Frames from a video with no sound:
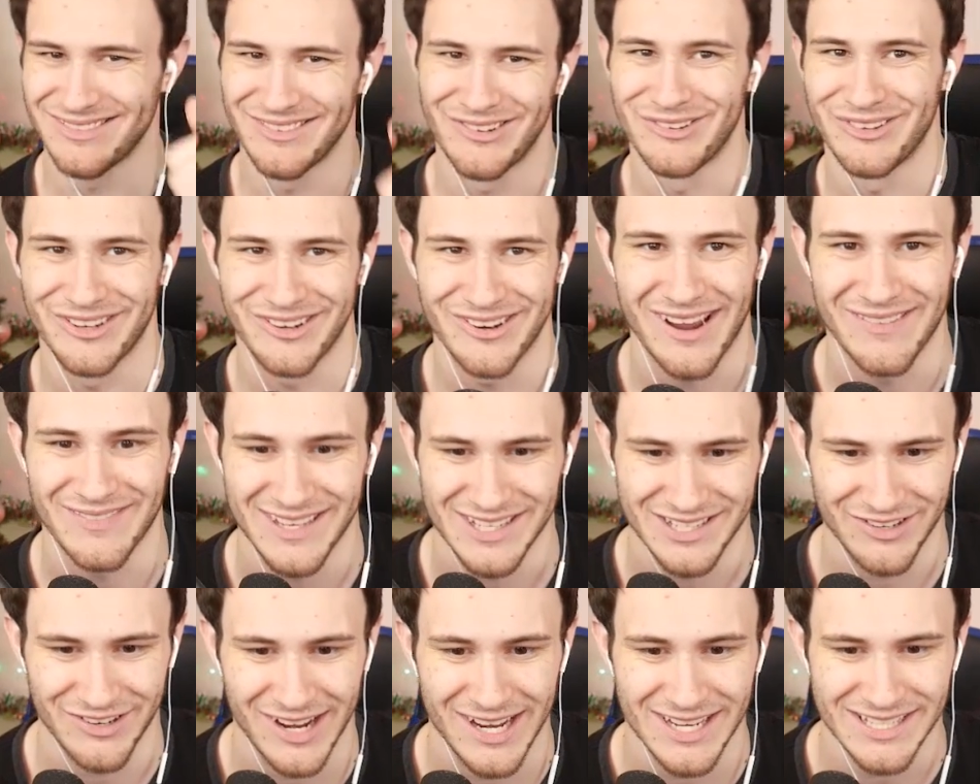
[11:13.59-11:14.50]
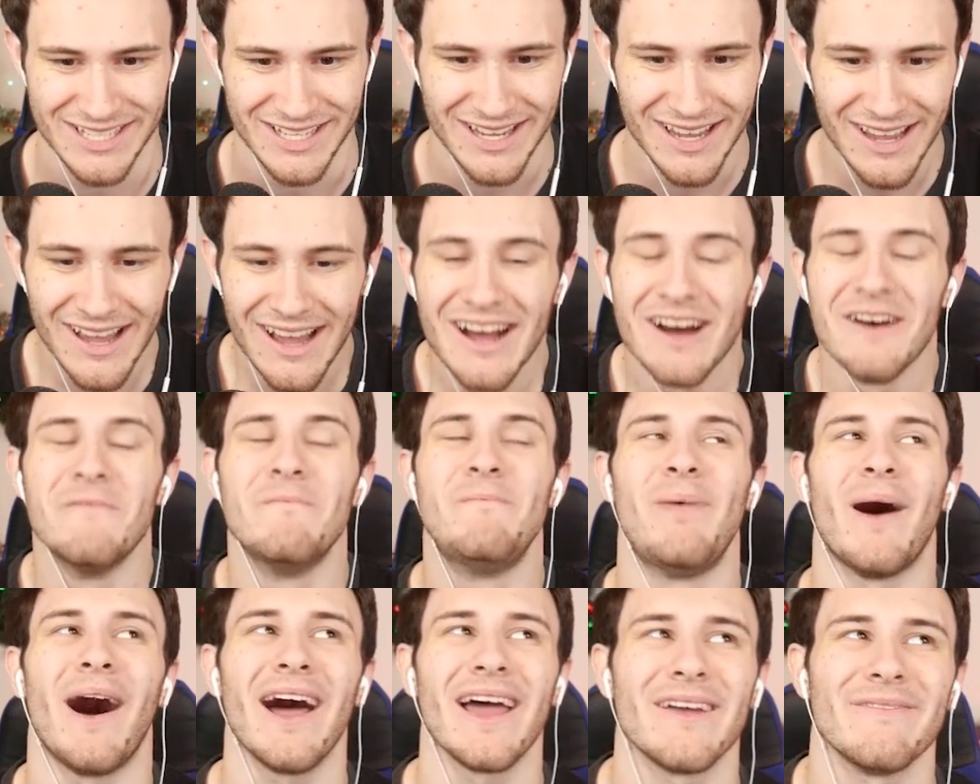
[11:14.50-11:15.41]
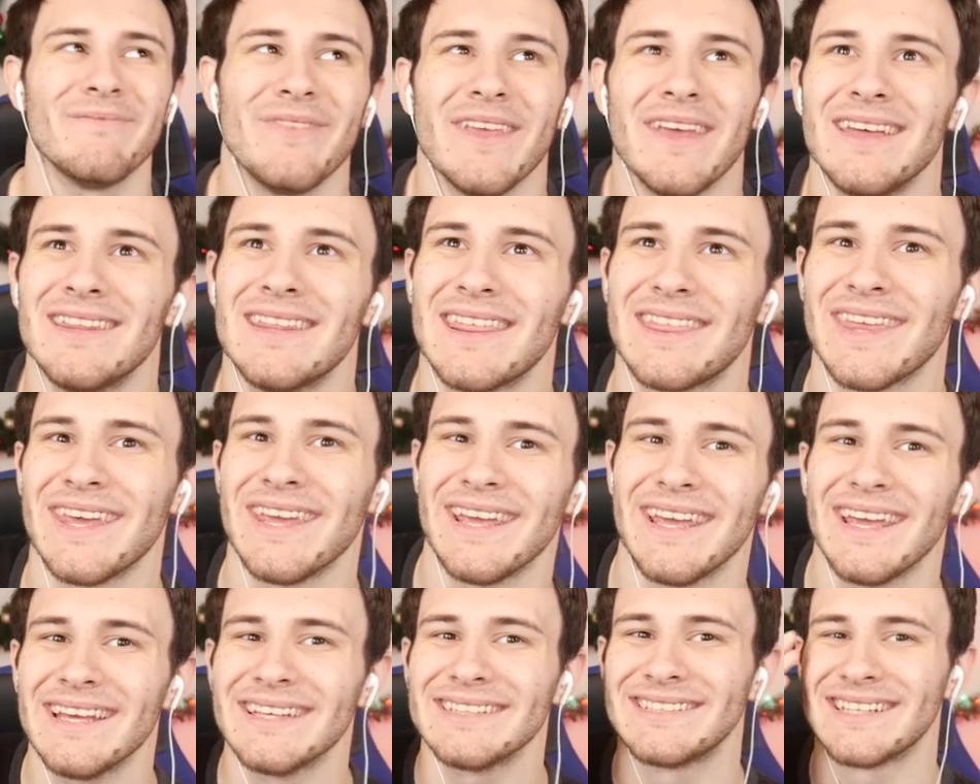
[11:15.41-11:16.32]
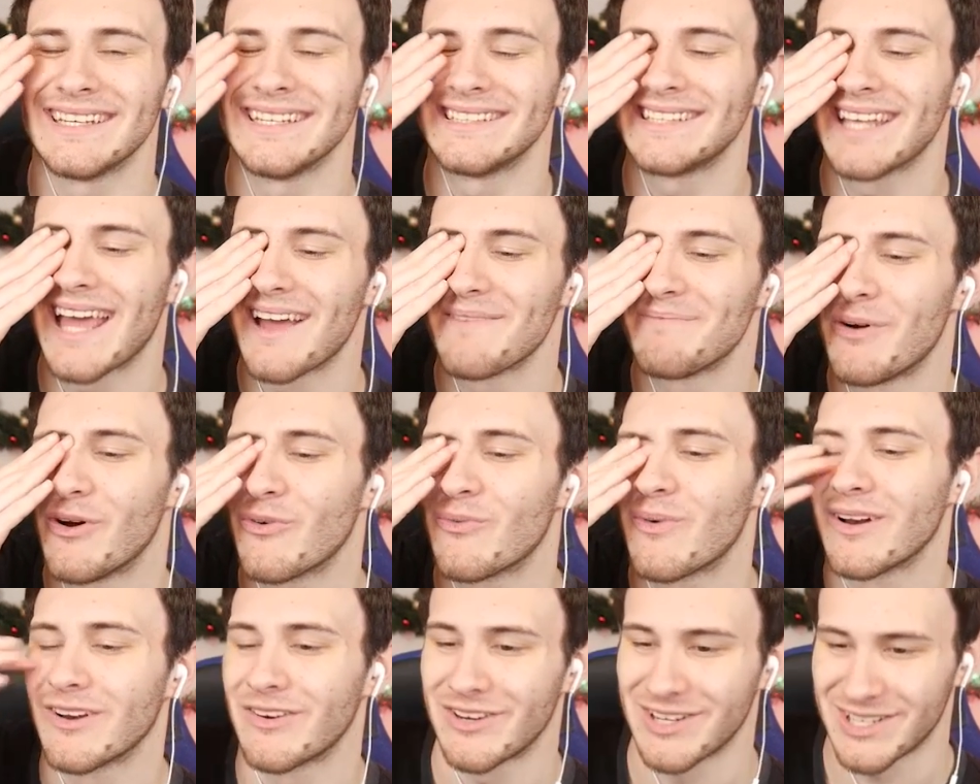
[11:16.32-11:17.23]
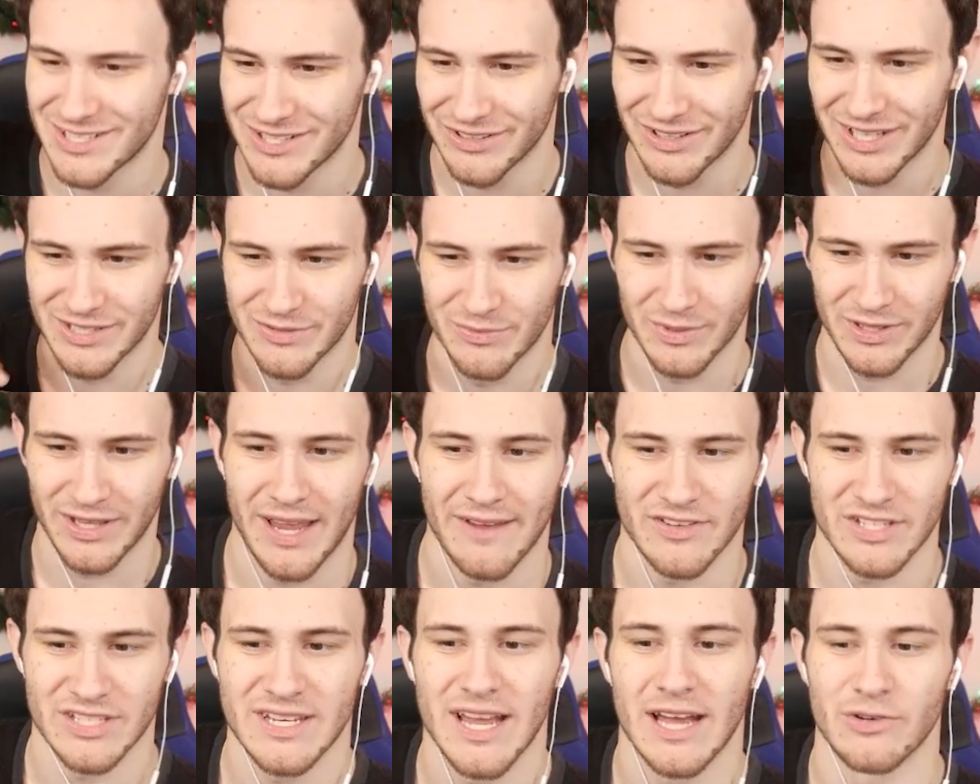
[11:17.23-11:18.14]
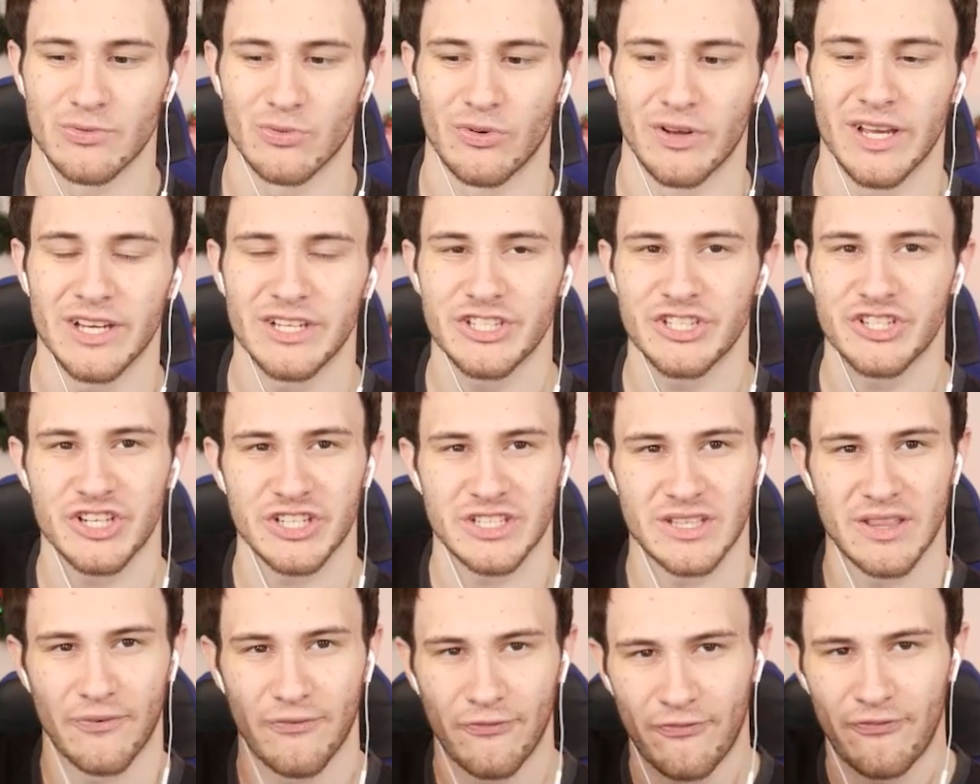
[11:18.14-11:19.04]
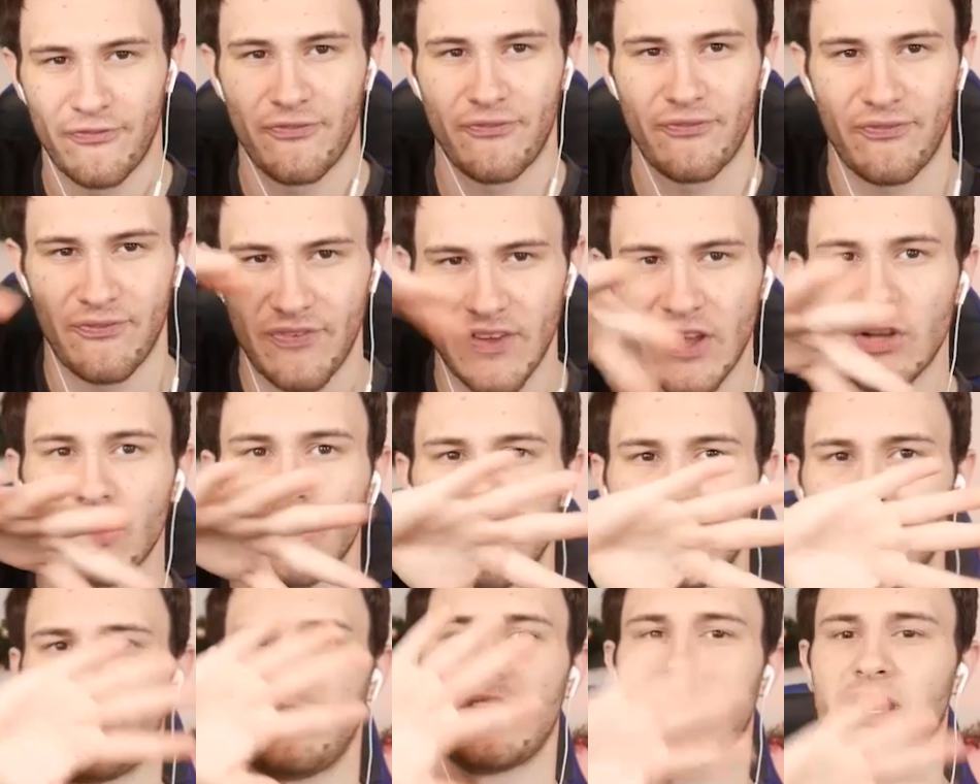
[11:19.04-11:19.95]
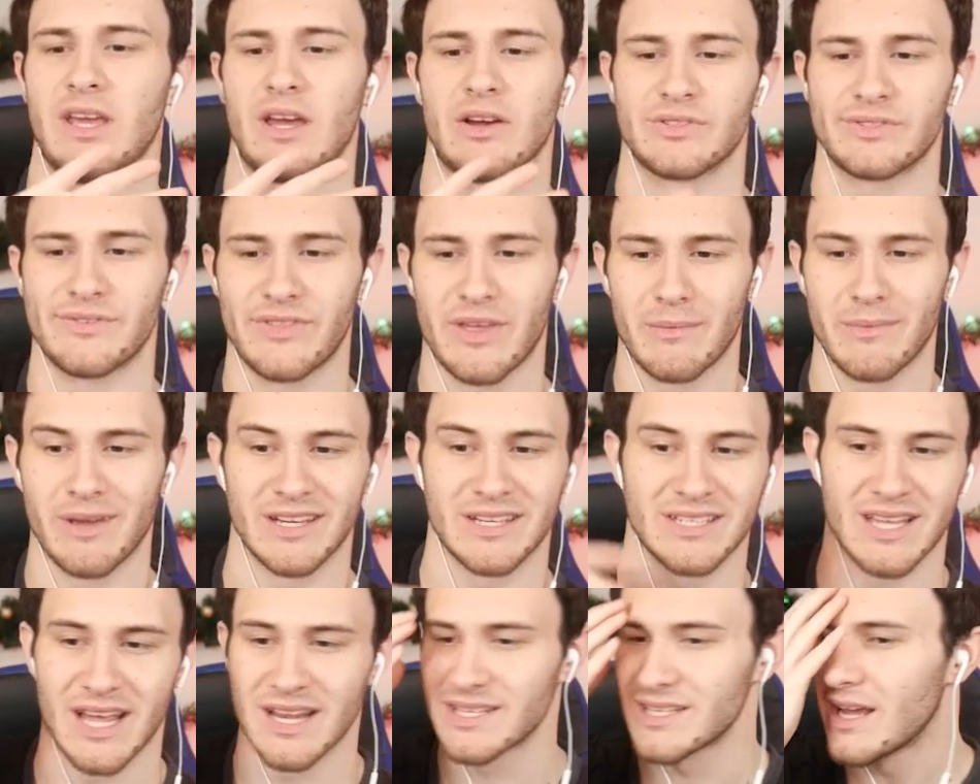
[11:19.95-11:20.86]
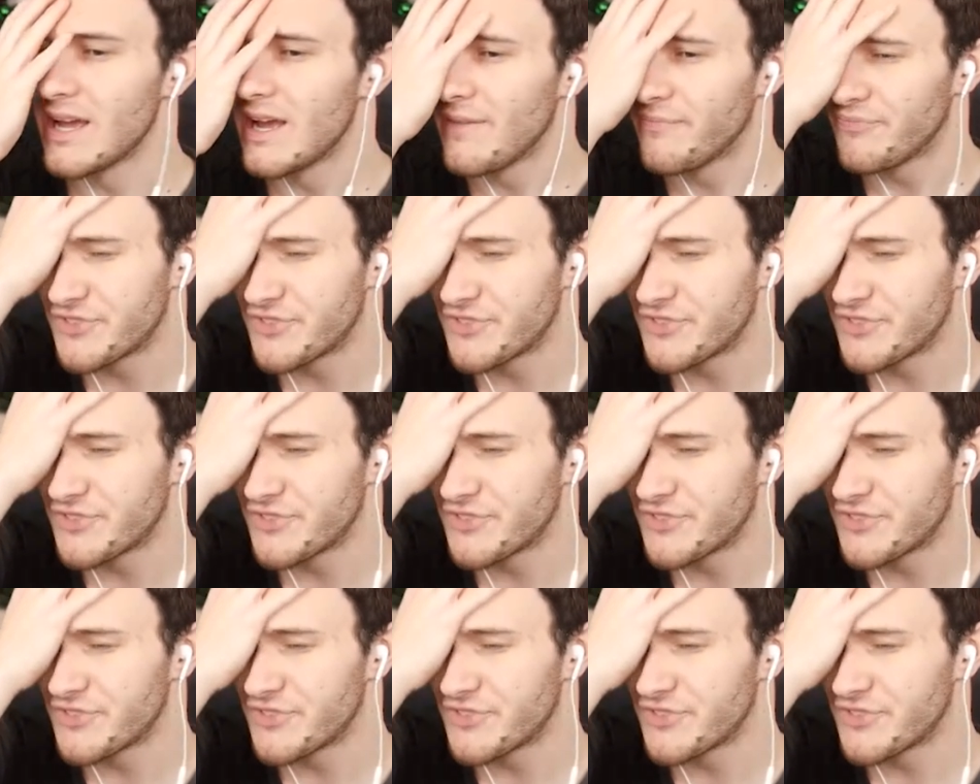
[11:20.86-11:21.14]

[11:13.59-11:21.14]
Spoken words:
holy crap, that's crazy. But the thing is that Pokemon Crystal doesn't really have a schedule. It's just the filler videos, if that makes sense.